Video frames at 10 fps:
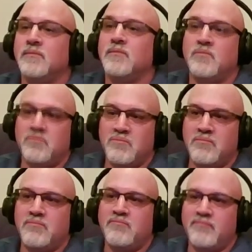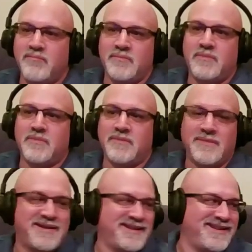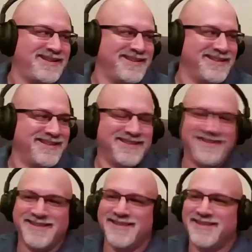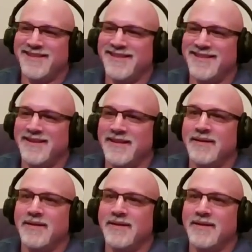[no speech]